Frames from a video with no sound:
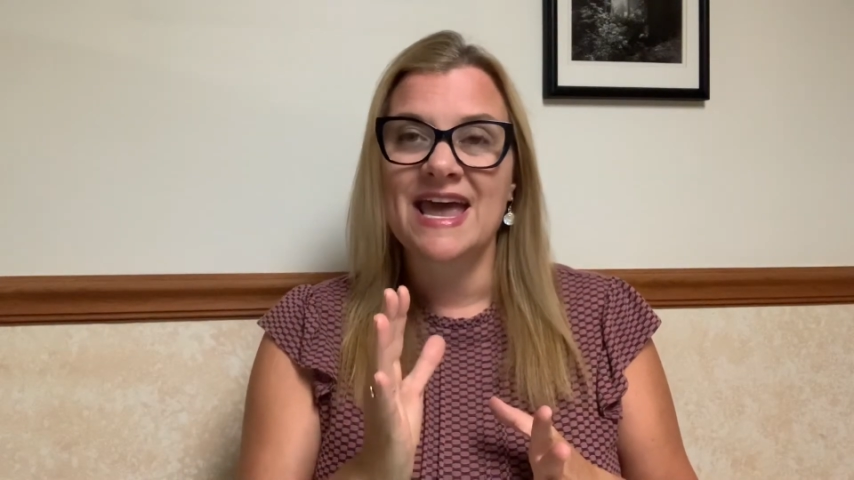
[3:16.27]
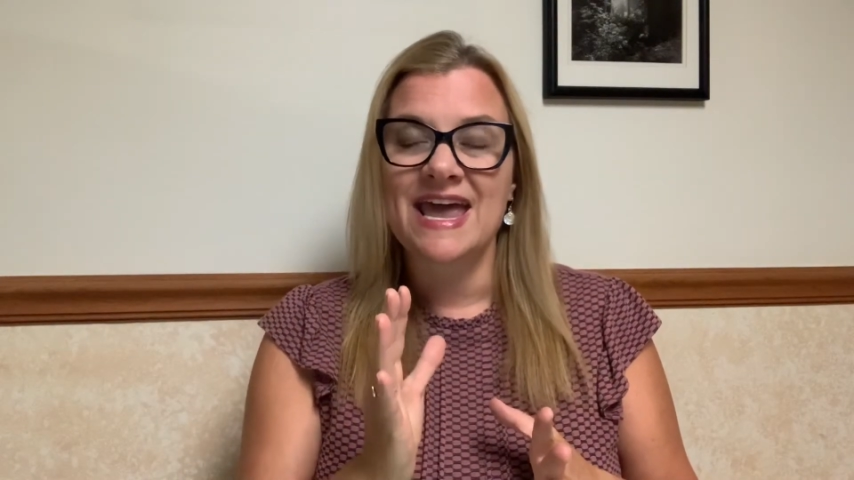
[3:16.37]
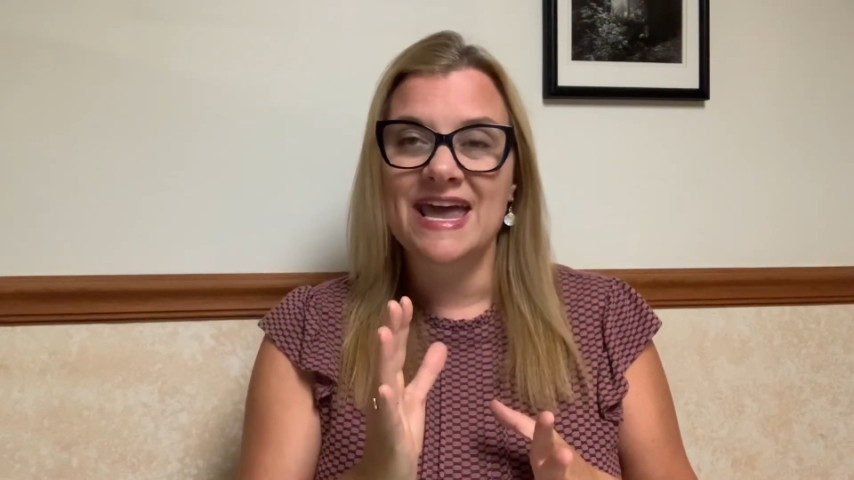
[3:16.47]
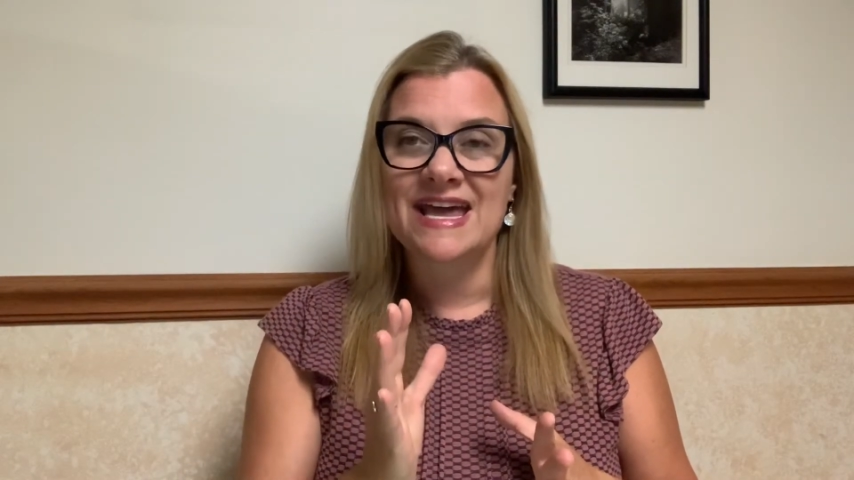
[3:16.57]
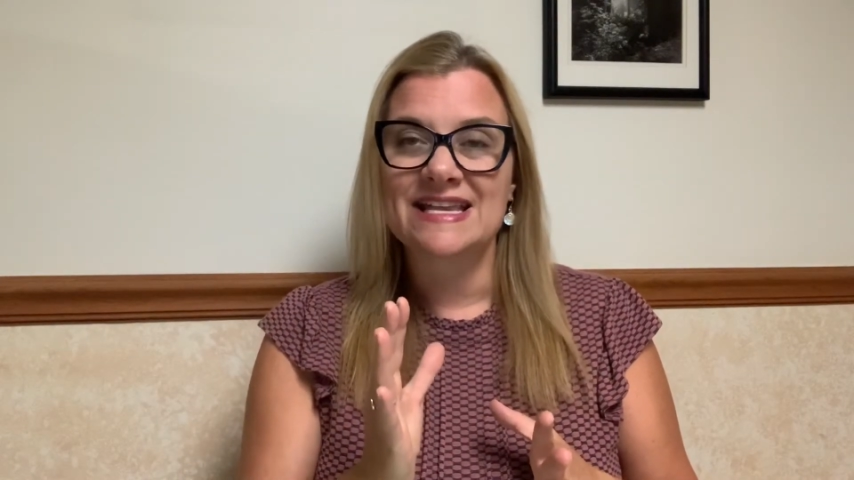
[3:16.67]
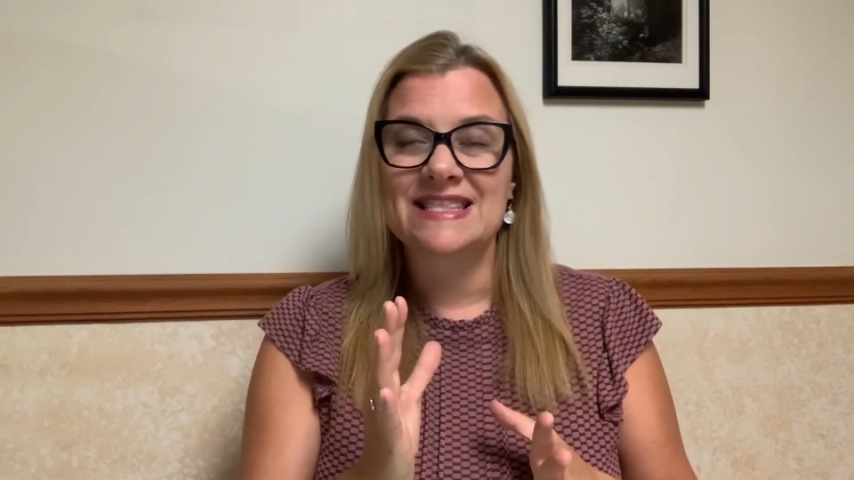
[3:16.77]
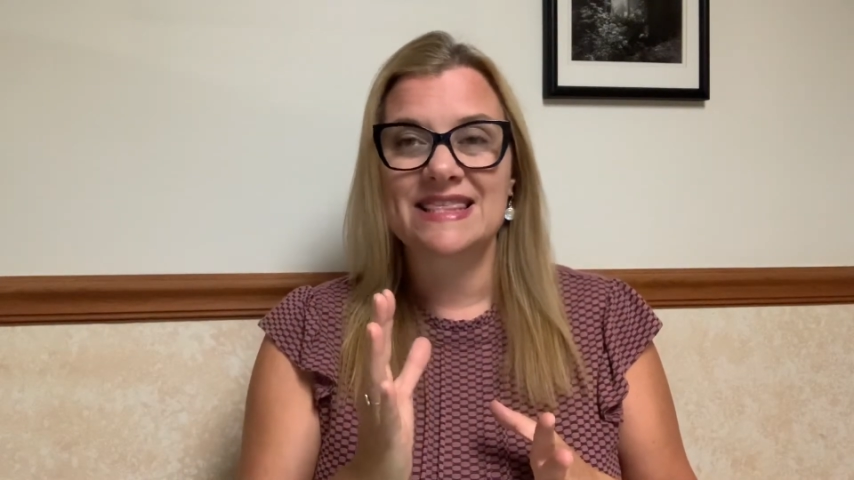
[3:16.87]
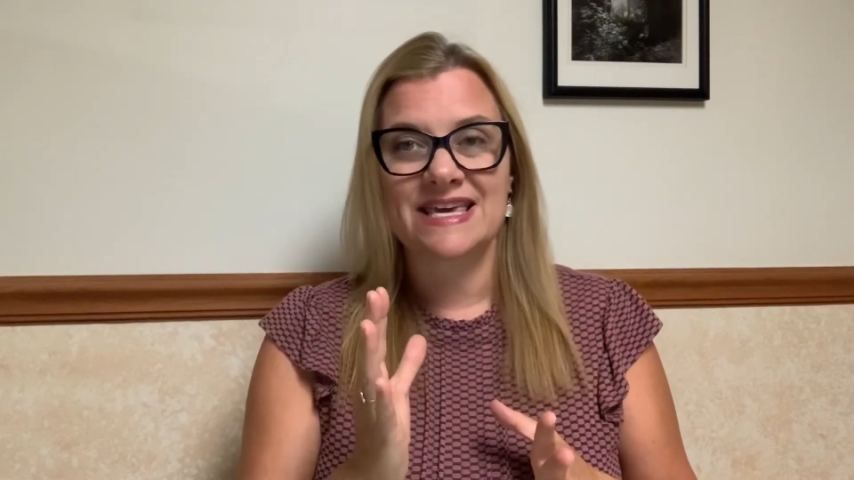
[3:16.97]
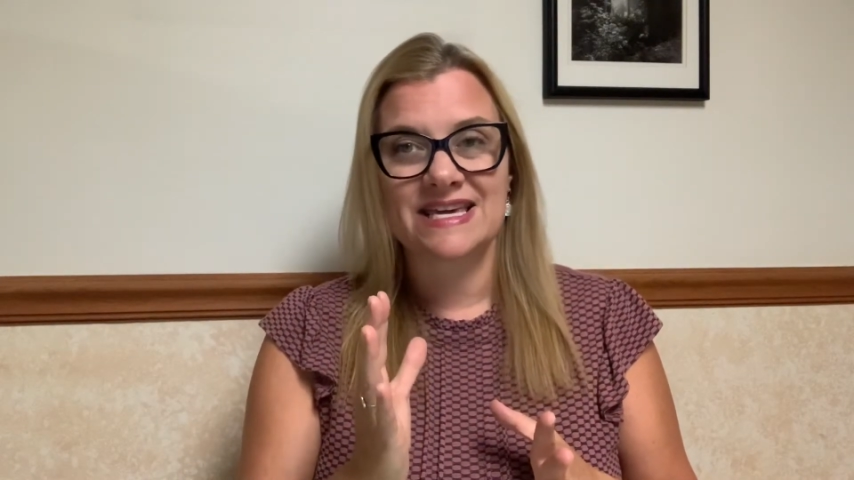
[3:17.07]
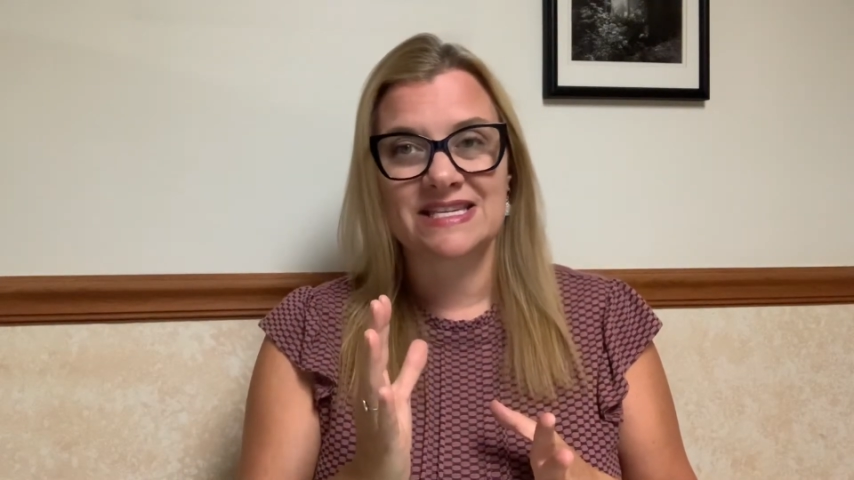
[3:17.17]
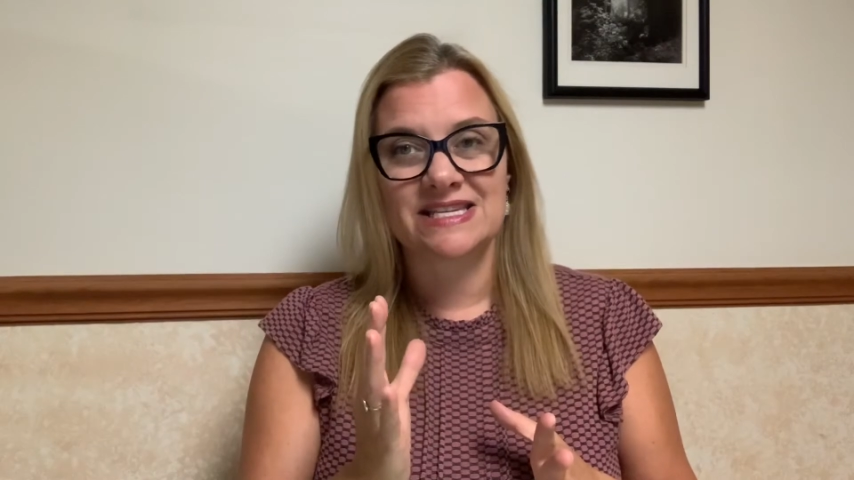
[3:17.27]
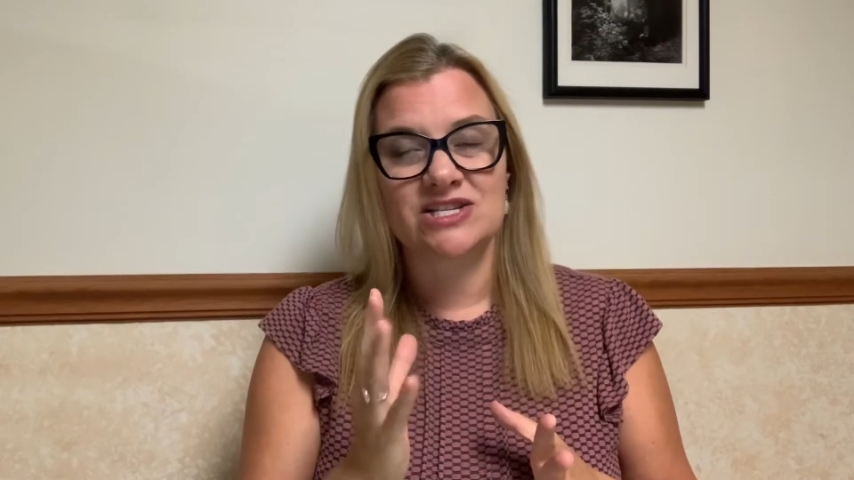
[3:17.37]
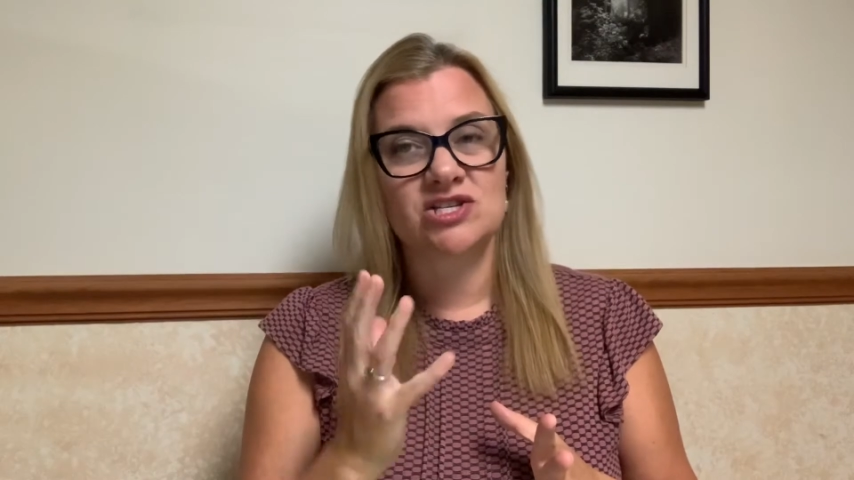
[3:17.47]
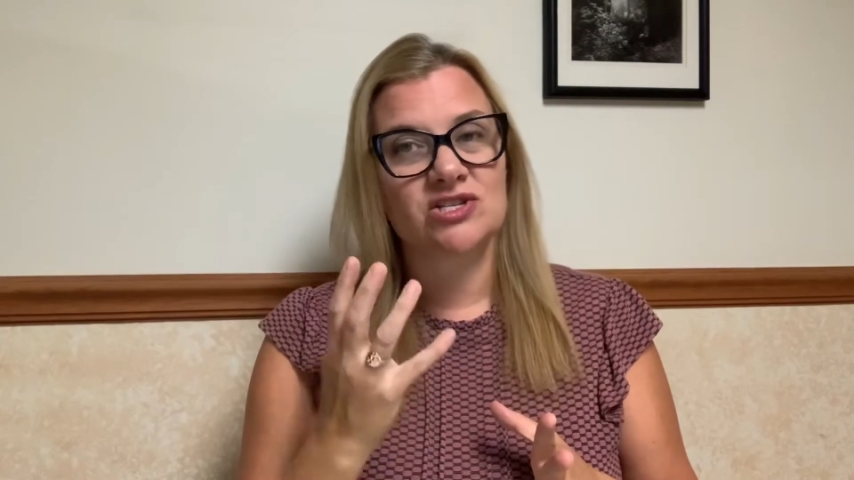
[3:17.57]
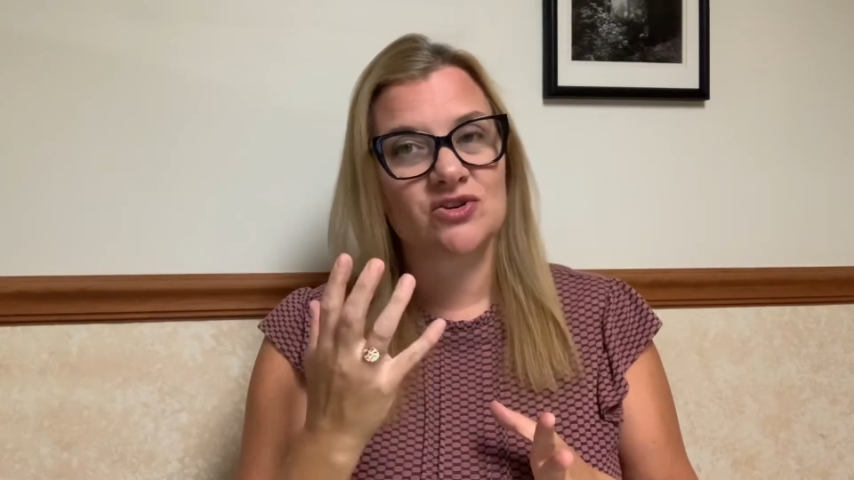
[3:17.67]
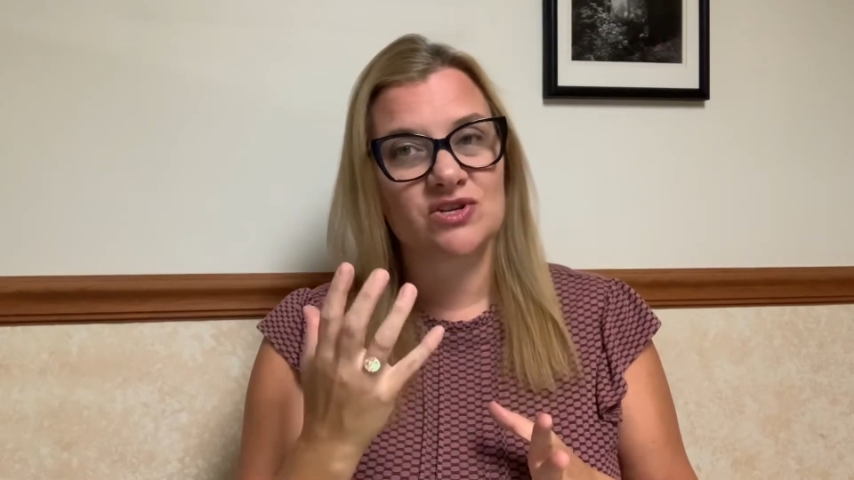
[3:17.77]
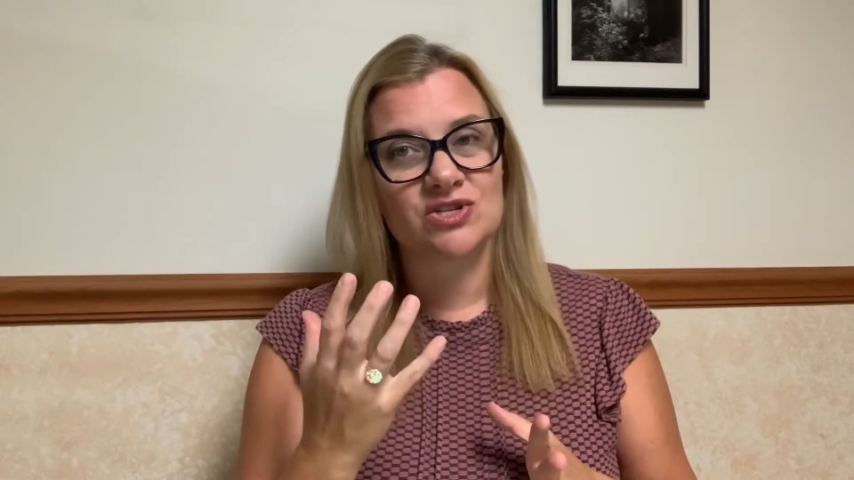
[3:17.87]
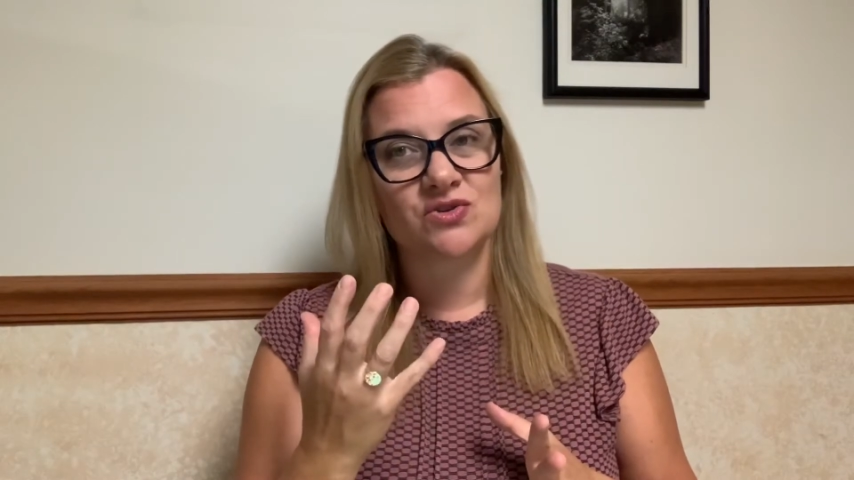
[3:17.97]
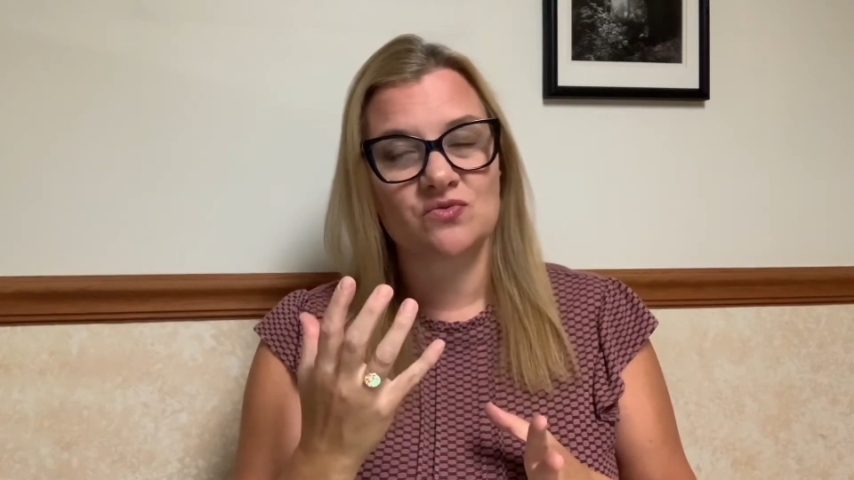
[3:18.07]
and things such as learning to